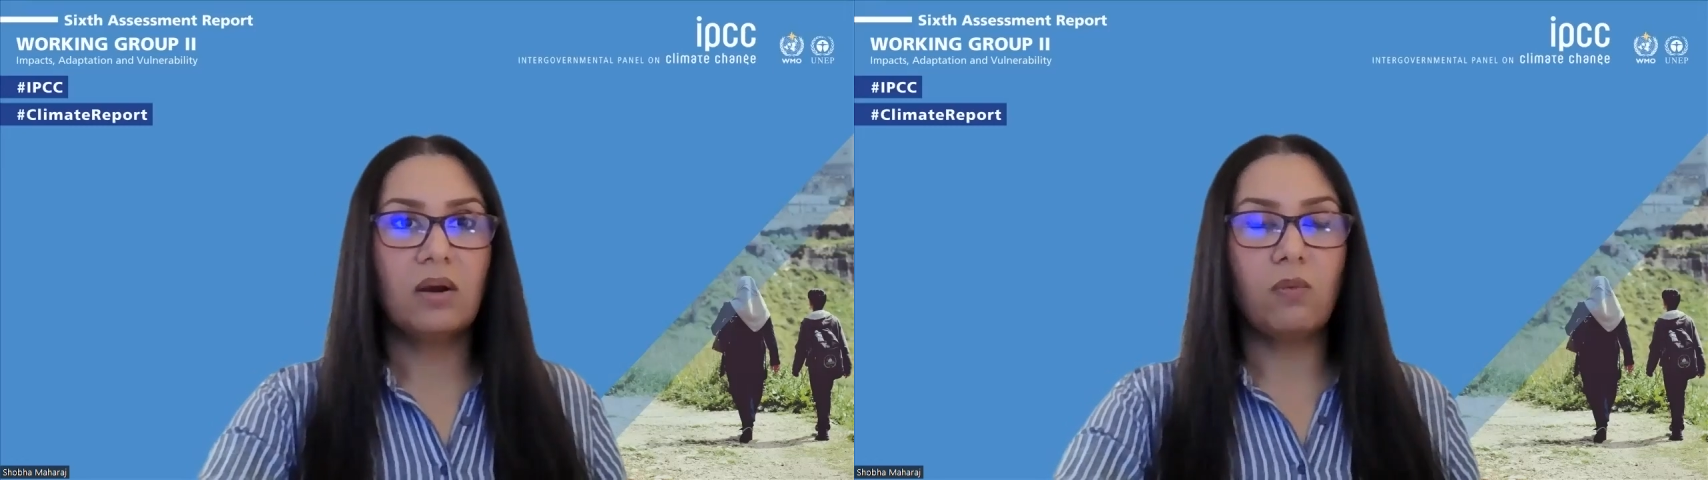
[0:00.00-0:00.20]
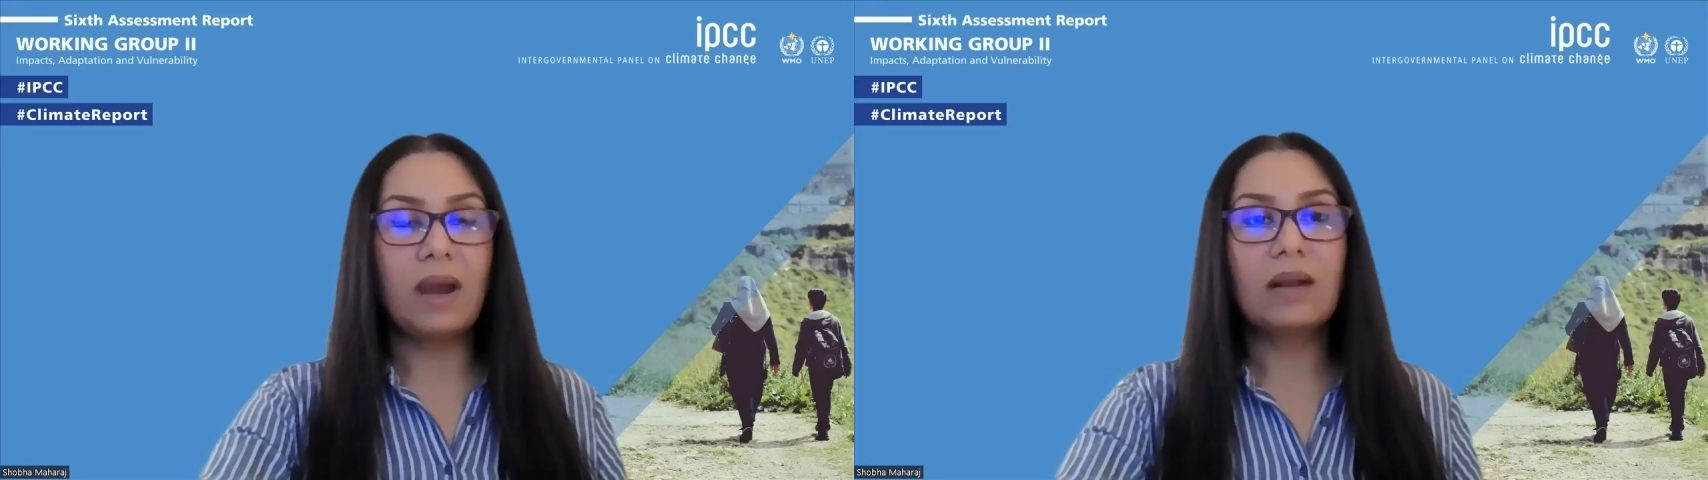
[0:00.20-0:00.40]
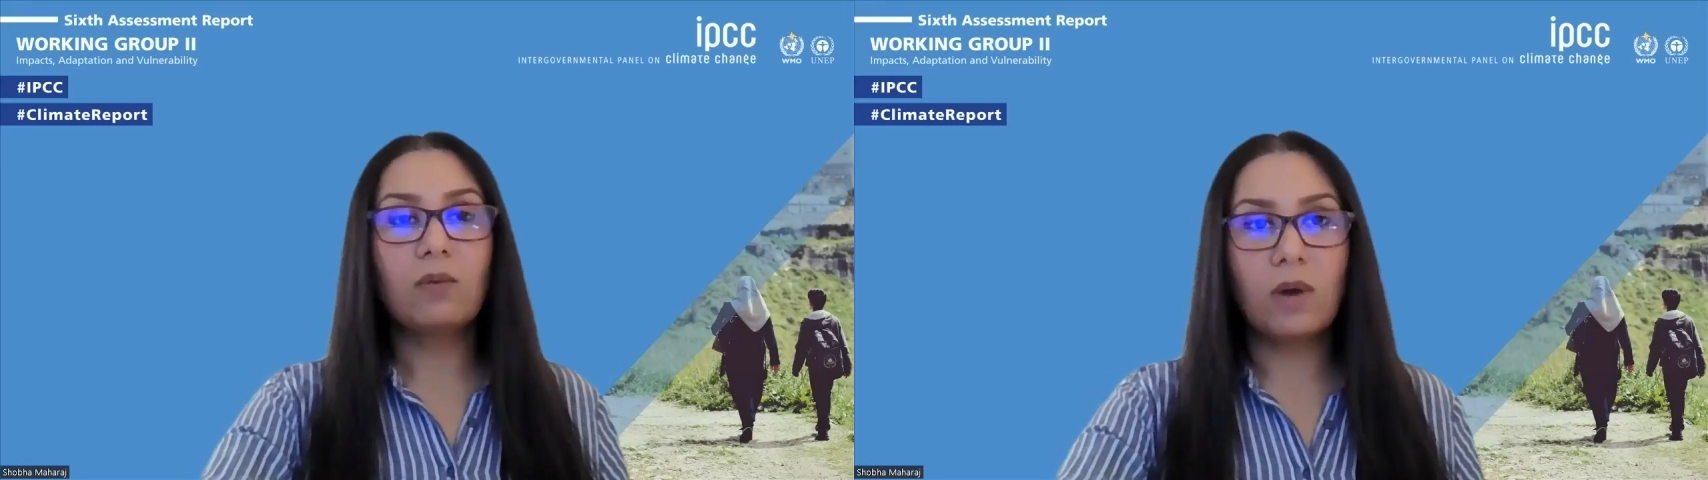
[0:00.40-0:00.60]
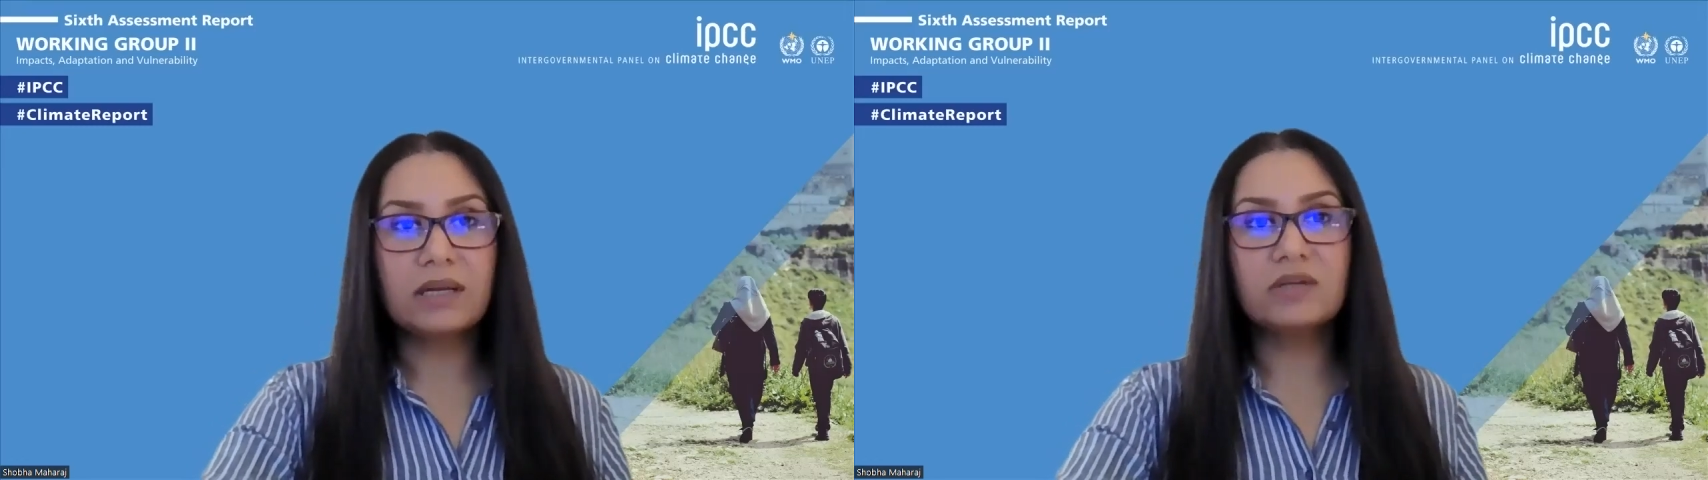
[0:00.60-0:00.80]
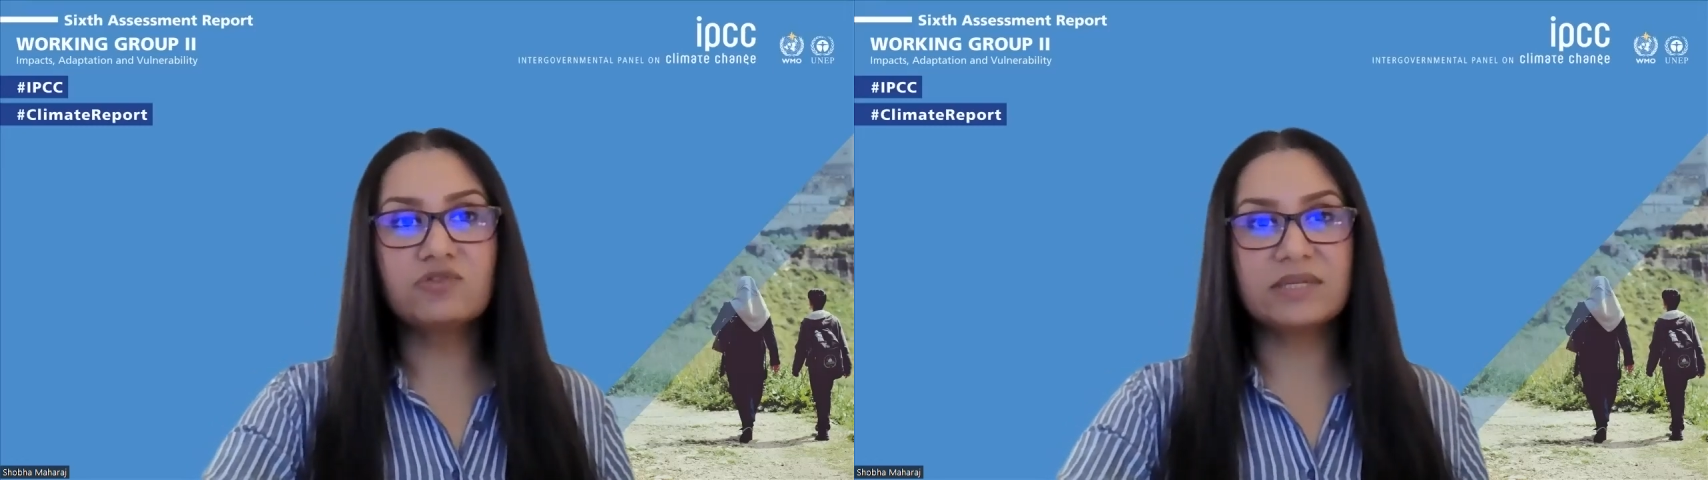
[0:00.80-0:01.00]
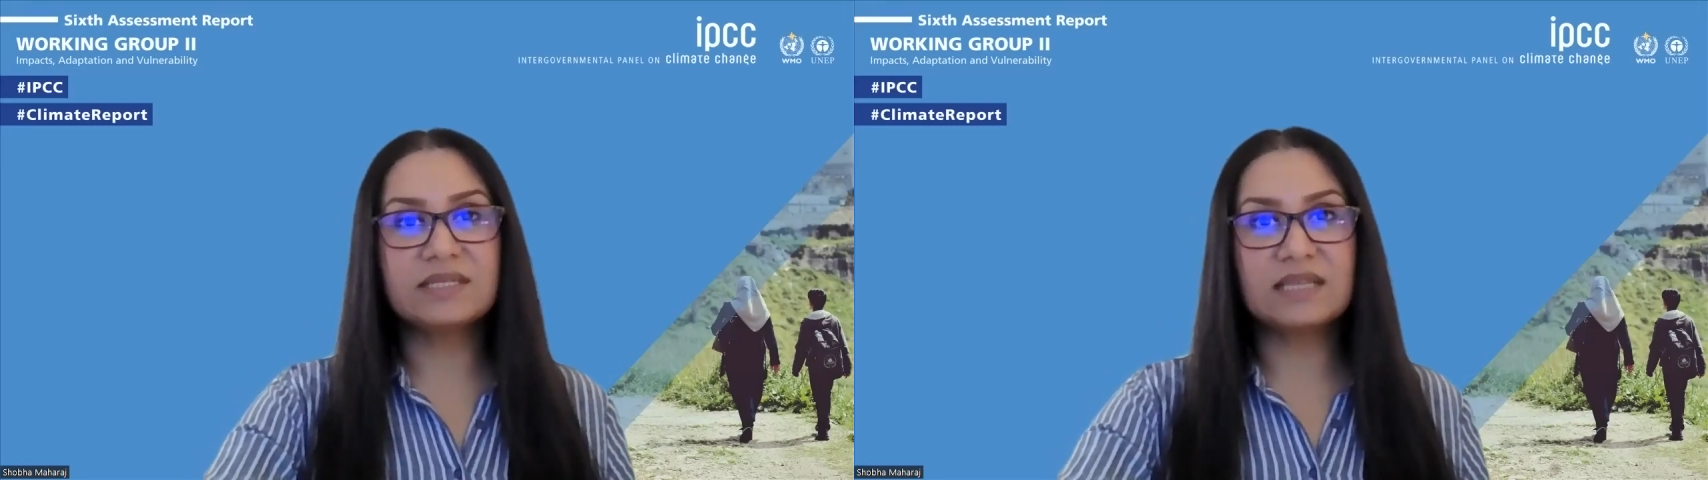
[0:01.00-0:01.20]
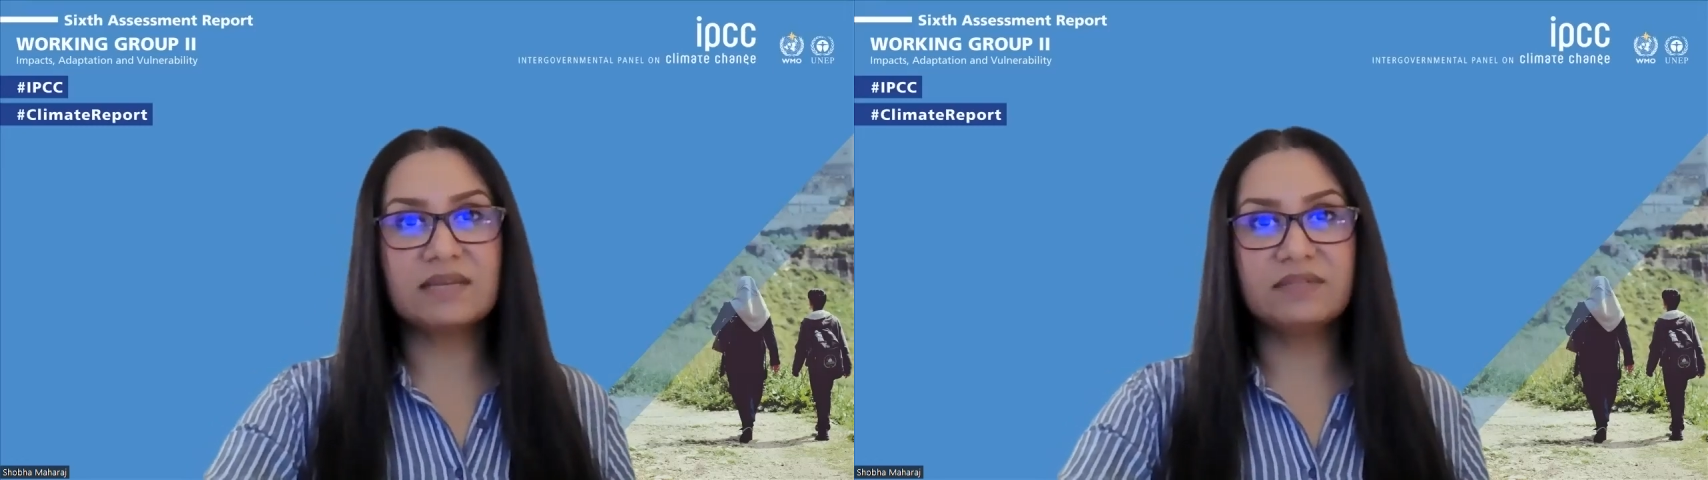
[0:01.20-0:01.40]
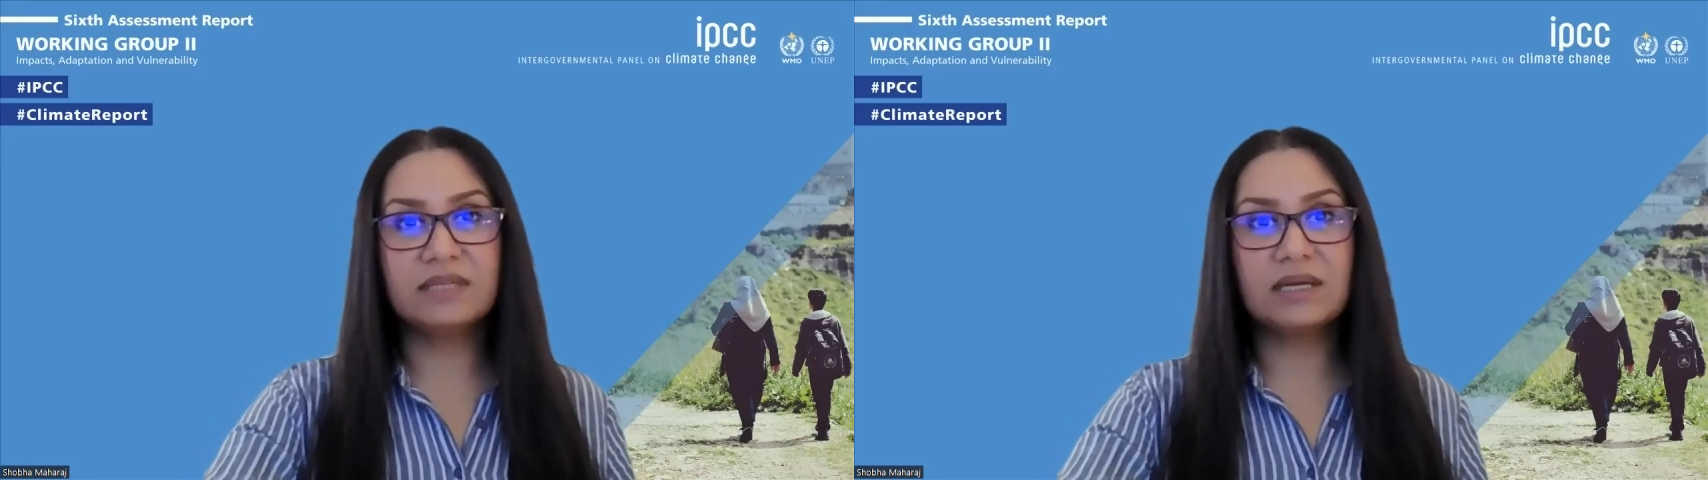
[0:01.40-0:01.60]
while 170